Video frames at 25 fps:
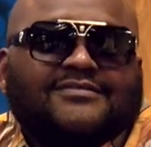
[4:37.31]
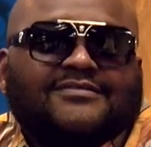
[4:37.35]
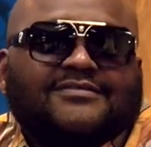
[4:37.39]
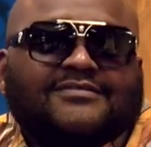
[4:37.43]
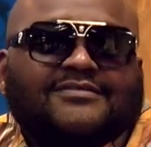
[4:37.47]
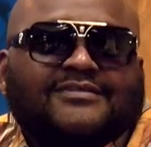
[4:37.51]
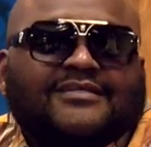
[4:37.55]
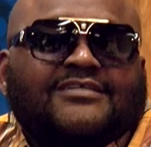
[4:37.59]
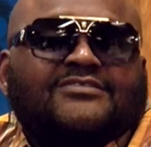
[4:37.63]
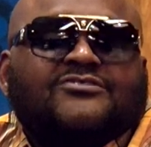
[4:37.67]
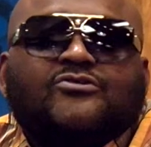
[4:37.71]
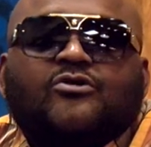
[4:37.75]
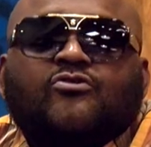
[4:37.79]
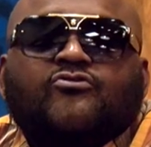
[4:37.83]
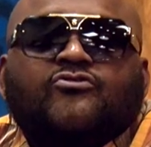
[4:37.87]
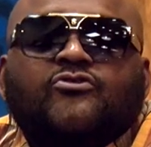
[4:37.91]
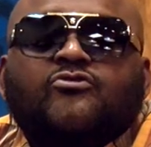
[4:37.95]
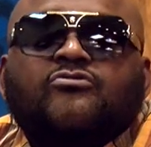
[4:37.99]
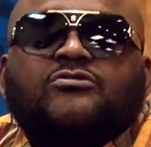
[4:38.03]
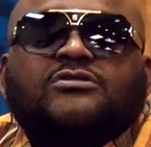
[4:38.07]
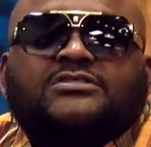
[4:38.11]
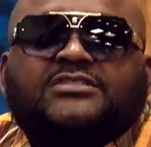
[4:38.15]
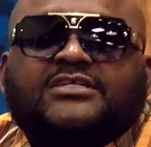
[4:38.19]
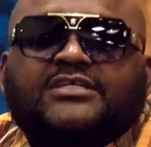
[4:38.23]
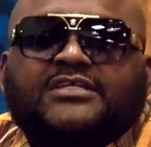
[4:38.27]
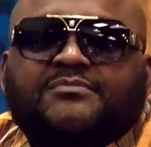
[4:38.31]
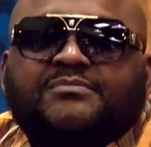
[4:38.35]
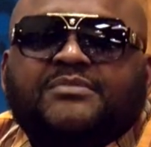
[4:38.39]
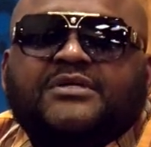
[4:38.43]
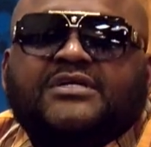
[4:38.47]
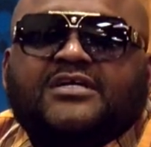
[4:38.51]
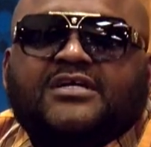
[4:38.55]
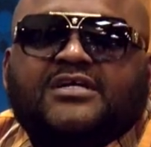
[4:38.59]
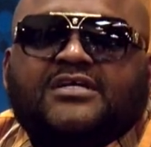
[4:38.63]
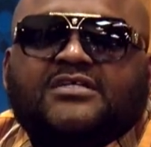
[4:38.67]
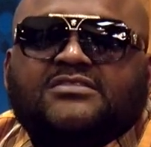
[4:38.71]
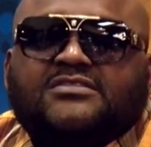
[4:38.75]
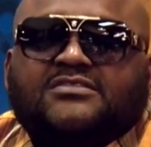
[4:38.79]
There's no unity
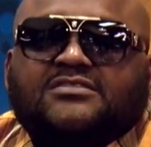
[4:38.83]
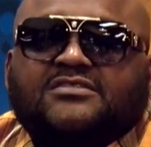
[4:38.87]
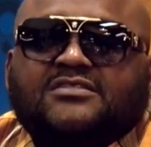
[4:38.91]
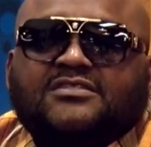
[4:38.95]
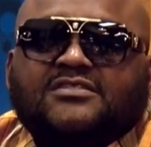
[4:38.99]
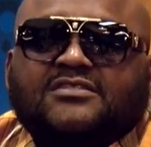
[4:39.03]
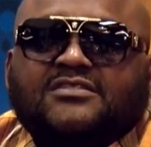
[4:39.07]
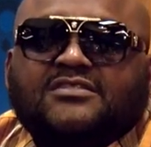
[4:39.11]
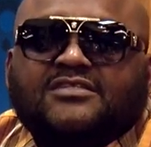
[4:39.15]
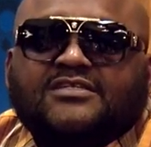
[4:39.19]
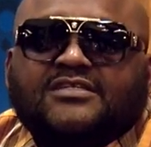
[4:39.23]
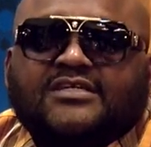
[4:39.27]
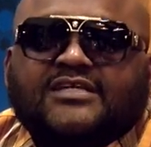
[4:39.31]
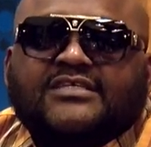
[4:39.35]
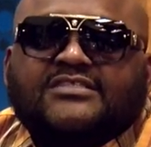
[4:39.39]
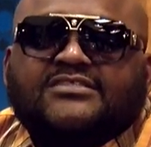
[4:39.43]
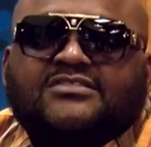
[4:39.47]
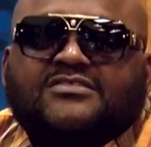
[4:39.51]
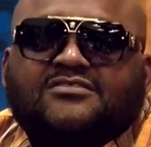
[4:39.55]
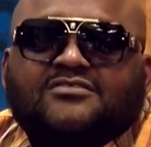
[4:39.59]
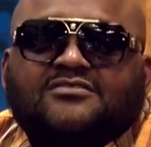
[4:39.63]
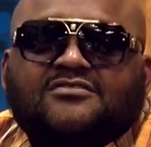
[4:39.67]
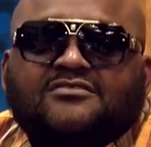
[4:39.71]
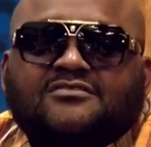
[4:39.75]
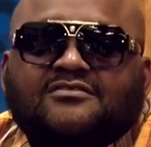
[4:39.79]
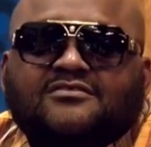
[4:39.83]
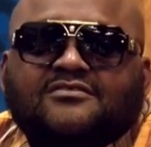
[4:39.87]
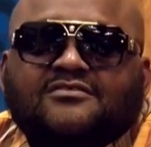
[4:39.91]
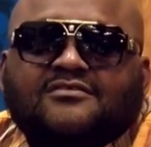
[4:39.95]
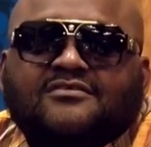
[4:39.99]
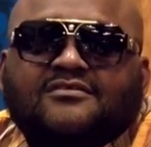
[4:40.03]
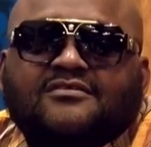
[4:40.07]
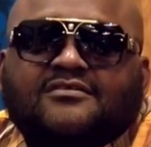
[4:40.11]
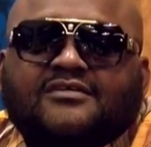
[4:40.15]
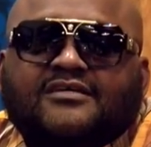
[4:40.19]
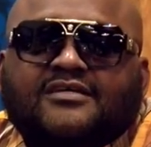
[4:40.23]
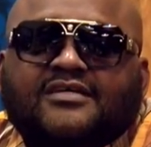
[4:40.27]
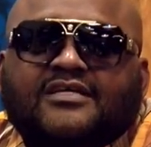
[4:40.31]
because it's
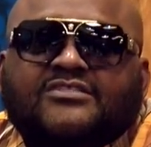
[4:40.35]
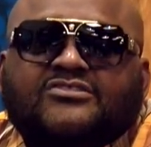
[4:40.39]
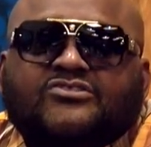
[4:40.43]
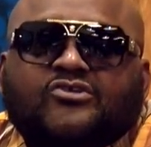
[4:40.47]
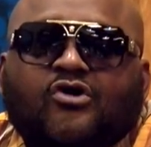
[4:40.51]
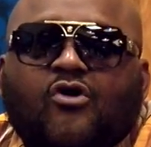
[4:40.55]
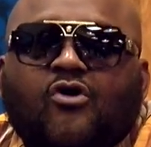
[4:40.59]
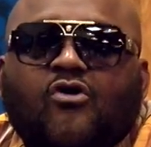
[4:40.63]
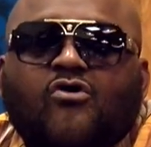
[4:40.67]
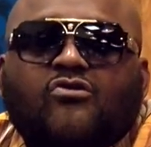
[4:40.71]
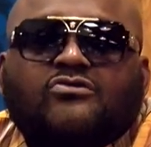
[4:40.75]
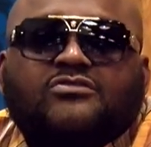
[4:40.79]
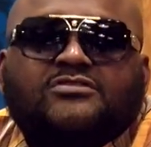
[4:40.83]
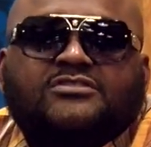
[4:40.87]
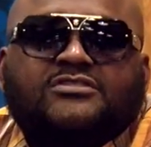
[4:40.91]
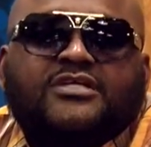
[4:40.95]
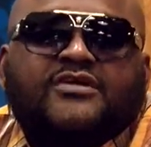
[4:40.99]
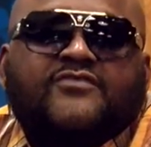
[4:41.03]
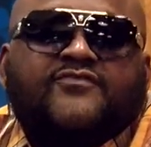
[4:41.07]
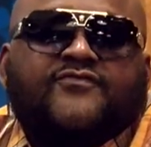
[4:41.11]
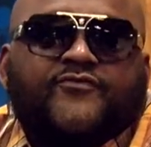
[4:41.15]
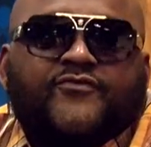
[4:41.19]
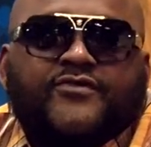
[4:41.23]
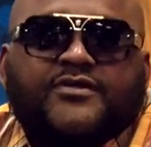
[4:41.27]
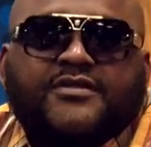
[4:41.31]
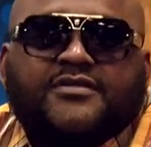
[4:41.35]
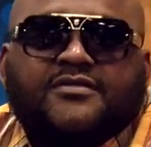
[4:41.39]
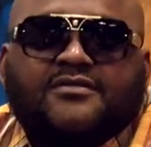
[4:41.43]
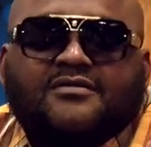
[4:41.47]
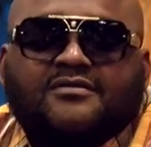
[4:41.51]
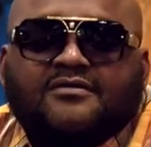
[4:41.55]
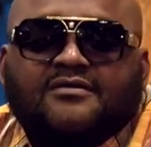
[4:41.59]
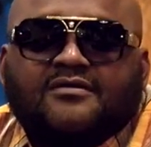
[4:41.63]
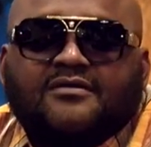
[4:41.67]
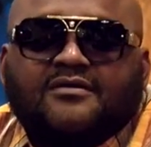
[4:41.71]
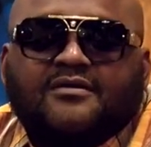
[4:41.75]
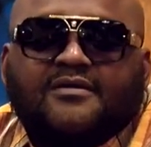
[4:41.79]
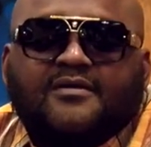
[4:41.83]
all different
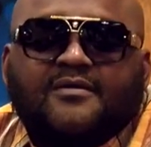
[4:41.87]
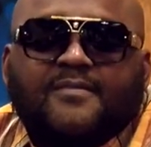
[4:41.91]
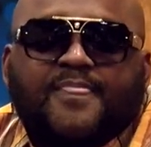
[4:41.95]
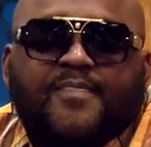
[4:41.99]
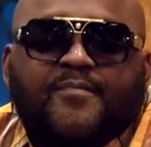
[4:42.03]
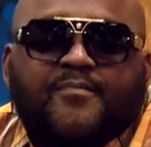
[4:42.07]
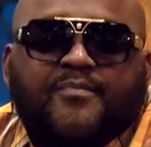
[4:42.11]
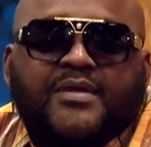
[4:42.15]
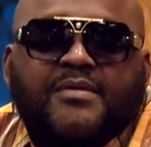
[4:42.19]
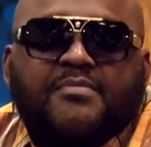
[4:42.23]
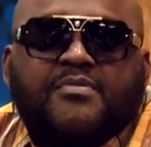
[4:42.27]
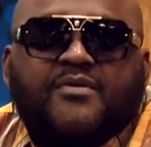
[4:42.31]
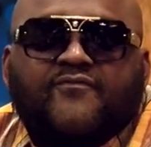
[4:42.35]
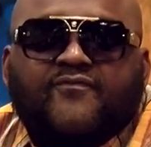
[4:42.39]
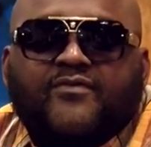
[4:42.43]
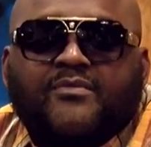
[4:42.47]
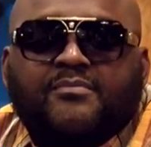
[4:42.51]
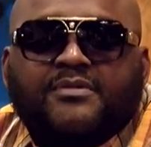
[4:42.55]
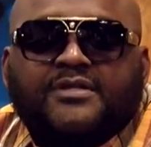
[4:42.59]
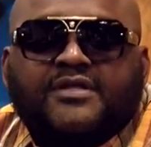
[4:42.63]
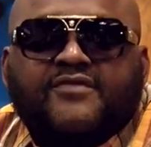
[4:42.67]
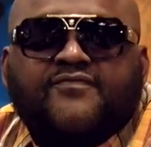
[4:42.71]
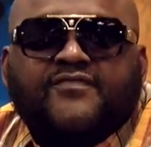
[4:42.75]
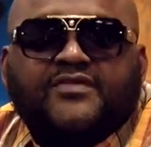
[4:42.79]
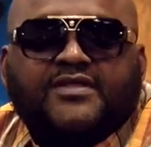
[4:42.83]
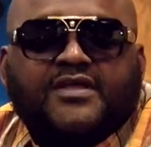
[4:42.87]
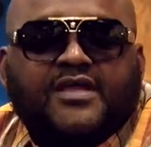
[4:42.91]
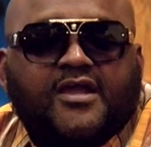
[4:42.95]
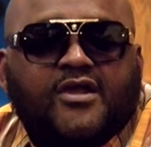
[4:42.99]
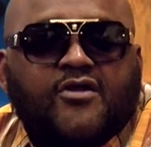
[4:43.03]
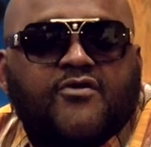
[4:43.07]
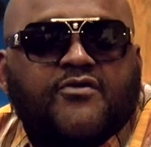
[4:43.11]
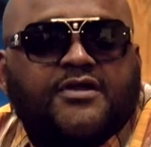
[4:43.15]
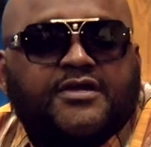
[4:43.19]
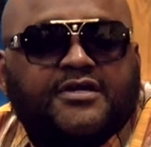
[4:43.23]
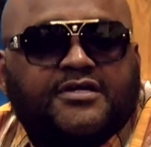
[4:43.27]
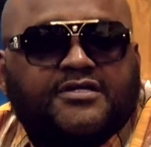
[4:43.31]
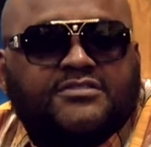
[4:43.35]
people from different
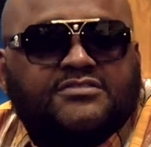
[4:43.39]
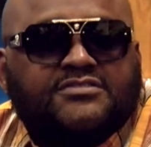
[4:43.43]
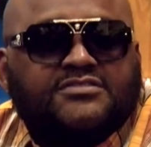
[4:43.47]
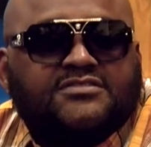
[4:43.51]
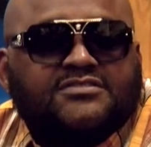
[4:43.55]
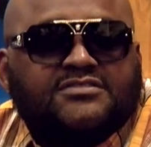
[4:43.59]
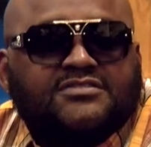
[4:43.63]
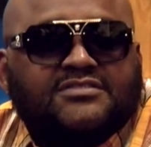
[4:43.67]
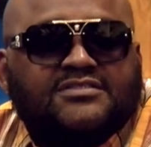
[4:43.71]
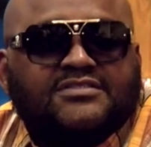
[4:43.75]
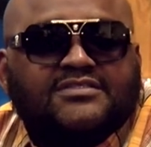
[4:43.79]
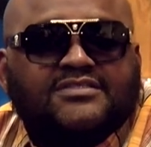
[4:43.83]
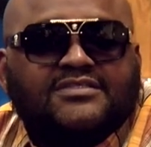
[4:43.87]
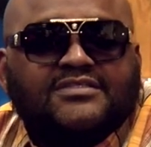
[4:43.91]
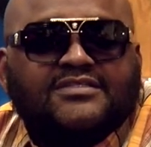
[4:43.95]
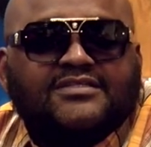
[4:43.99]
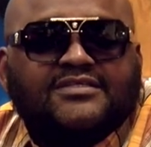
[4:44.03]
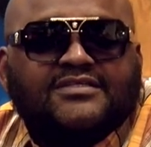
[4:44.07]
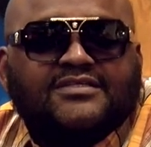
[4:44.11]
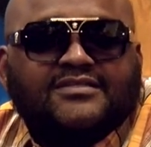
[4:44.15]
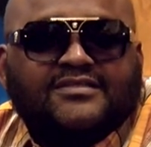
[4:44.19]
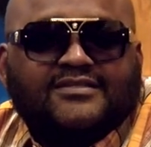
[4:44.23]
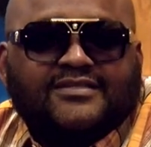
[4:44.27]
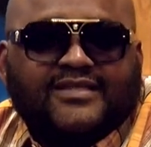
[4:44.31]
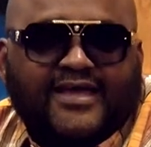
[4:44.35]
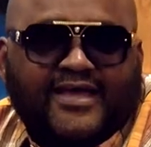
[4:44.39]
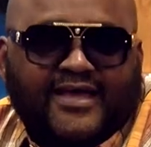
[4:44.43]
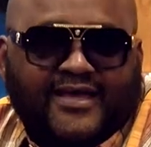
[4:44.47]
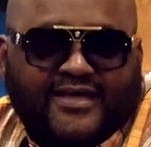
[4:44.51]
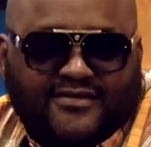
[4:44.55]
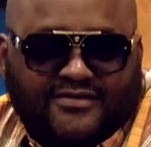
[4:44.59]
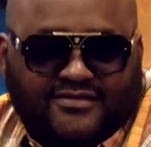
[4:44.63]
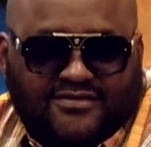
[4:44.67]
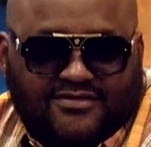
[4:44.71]
areas that